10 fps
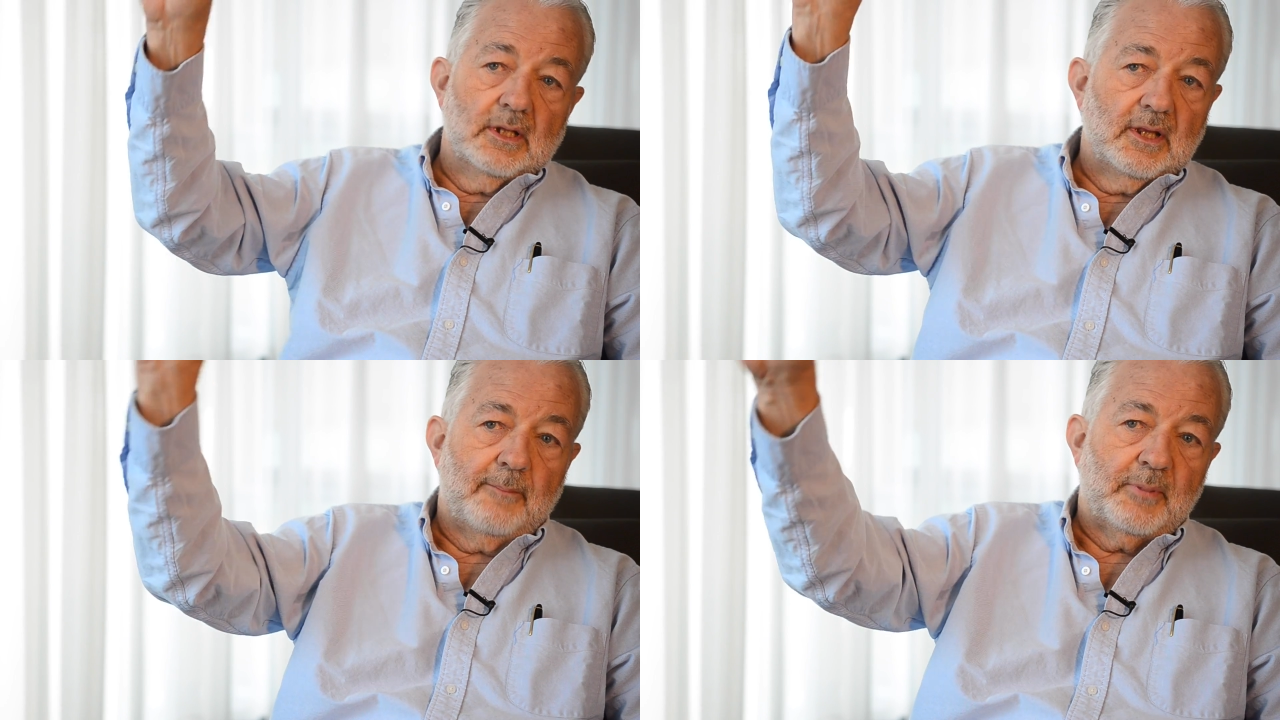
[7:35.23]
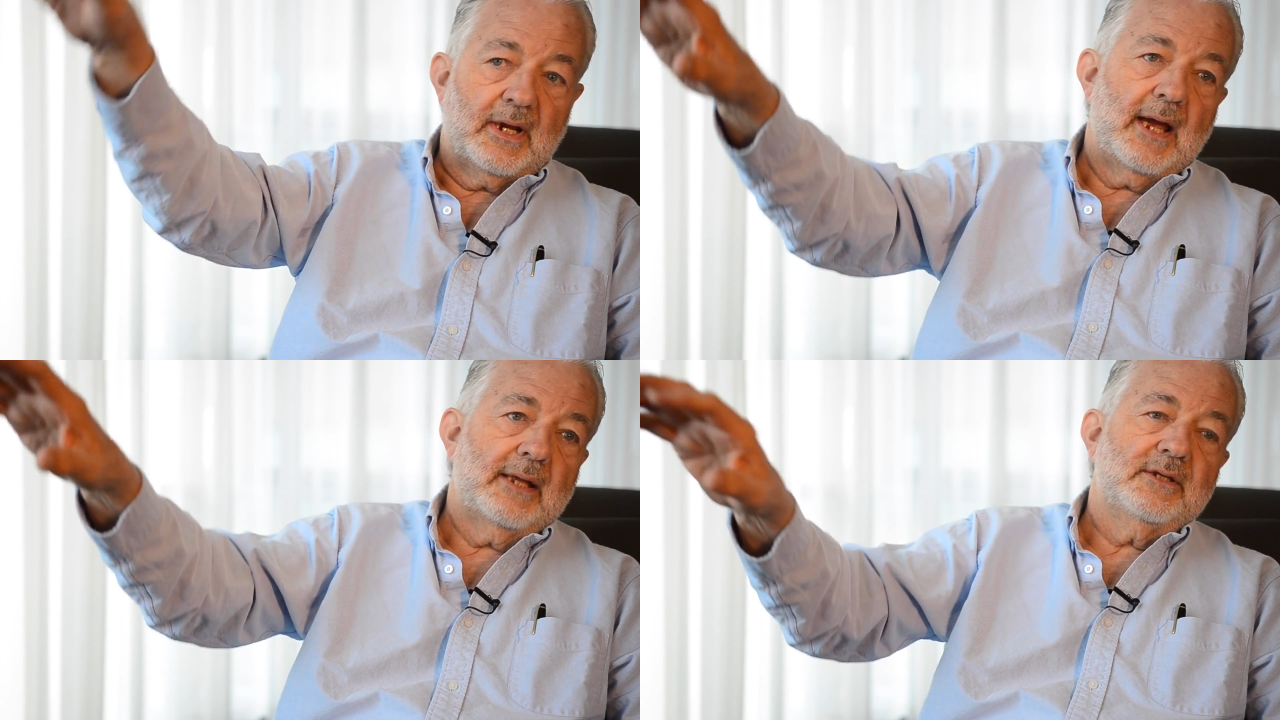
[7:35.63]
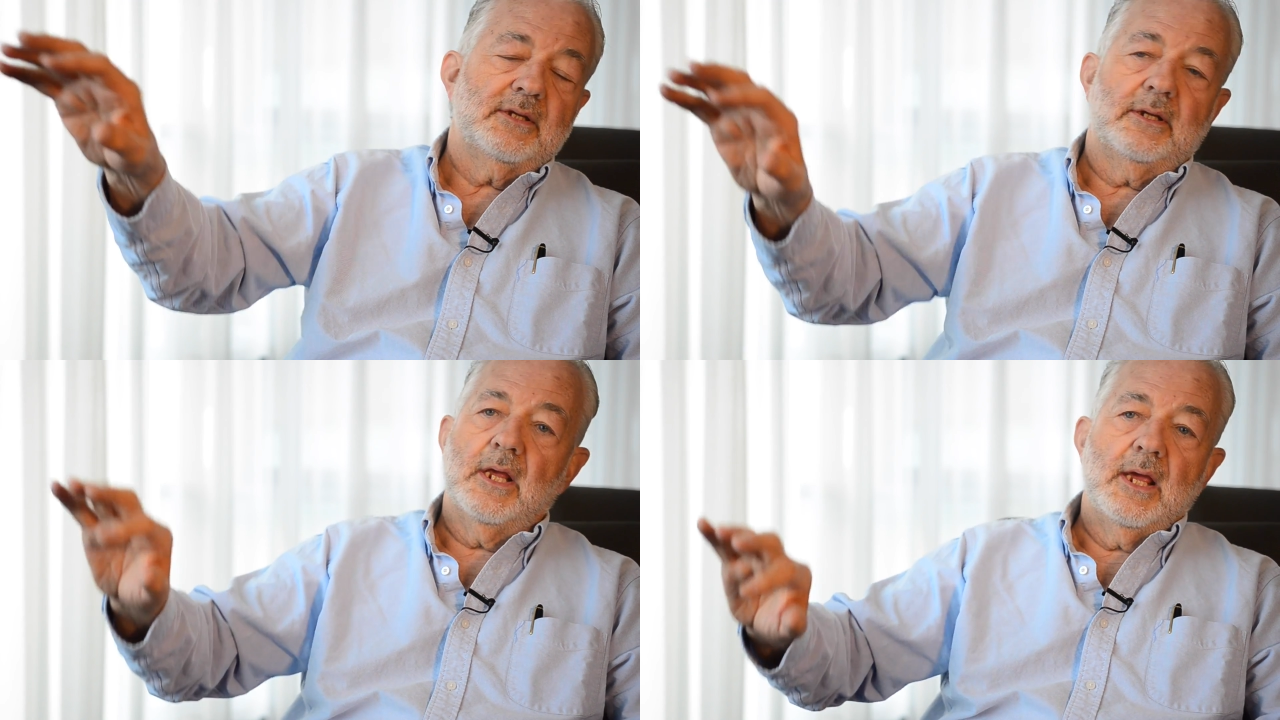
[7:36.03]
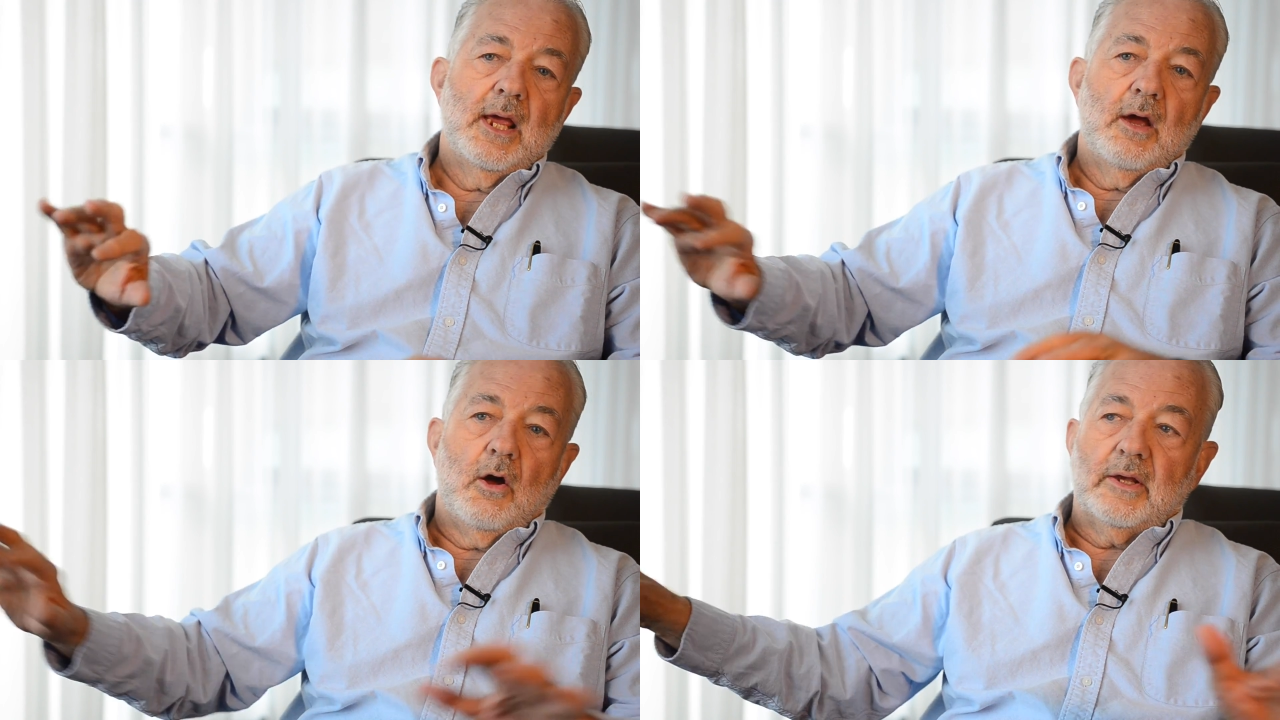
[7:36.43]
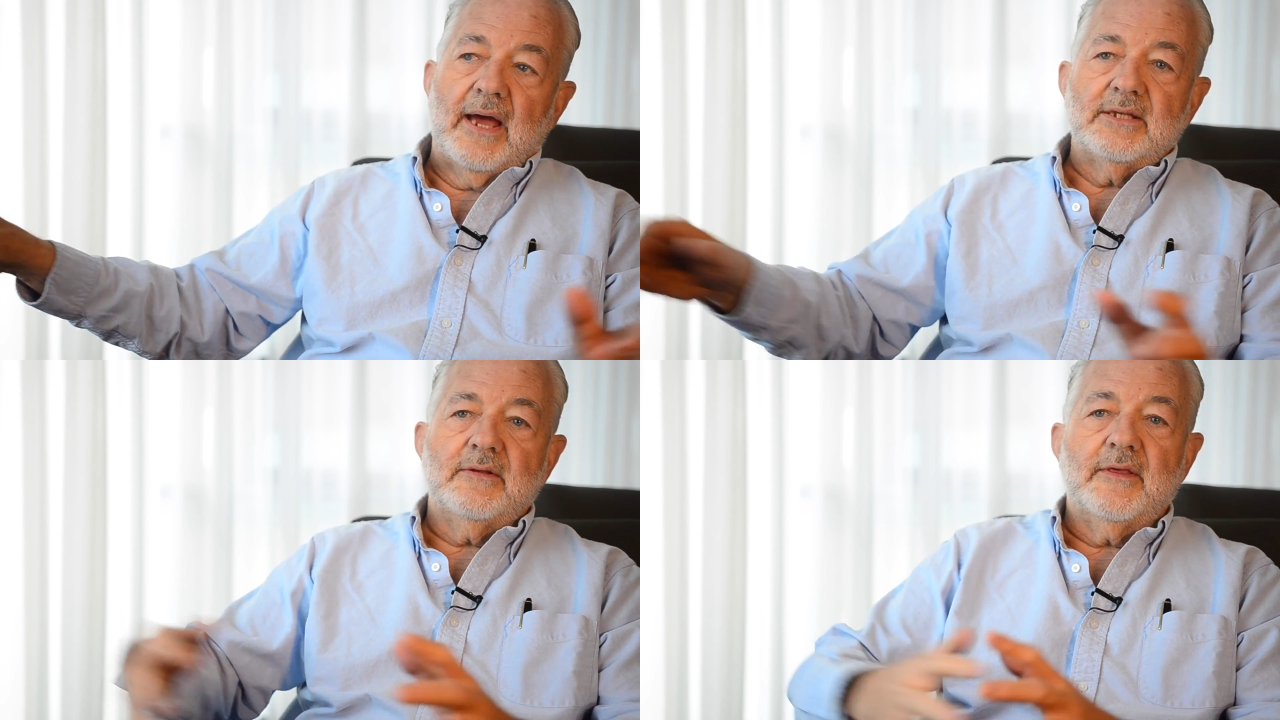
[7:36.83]
and leprechauns and all
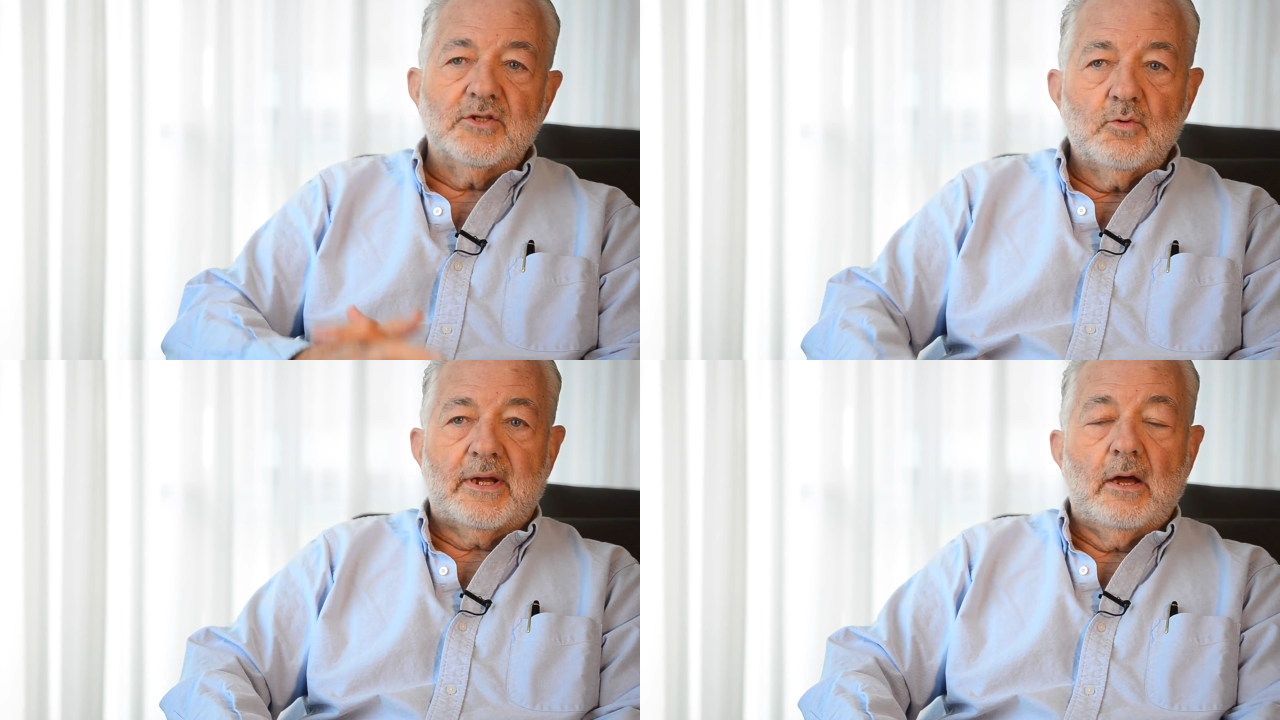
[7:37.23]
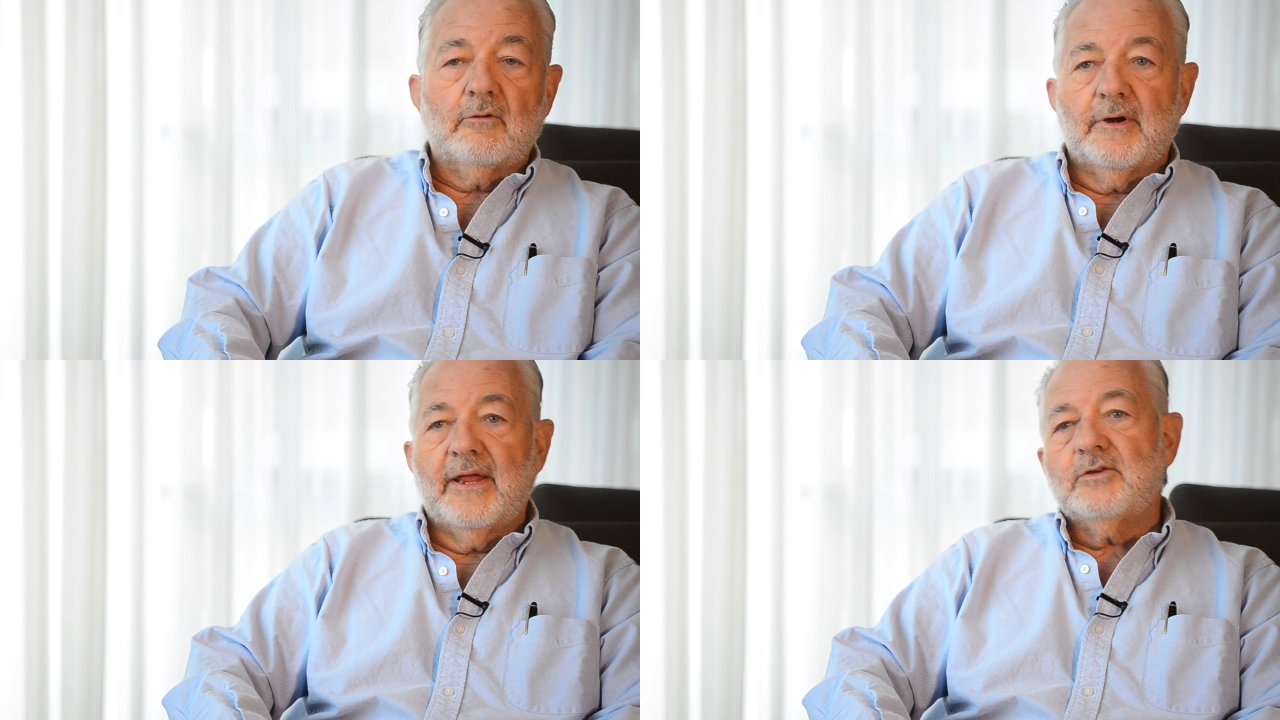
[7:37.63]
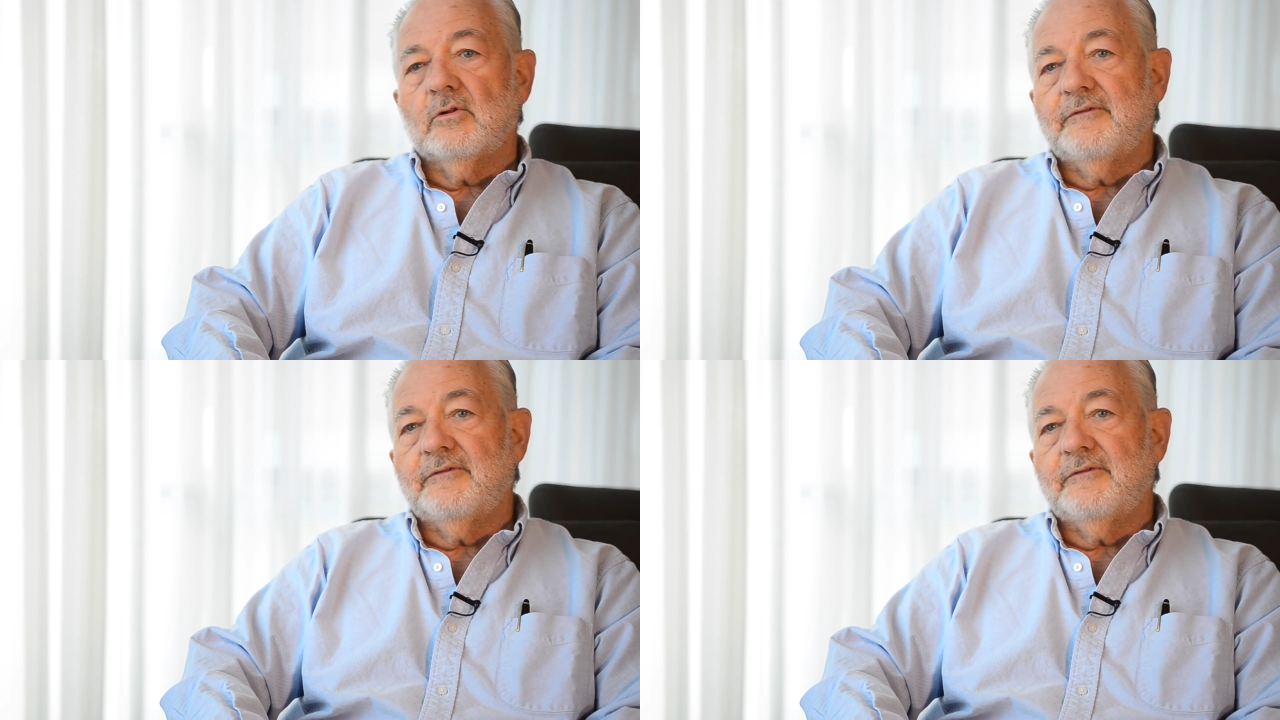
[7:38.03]
kinds of things to account for natural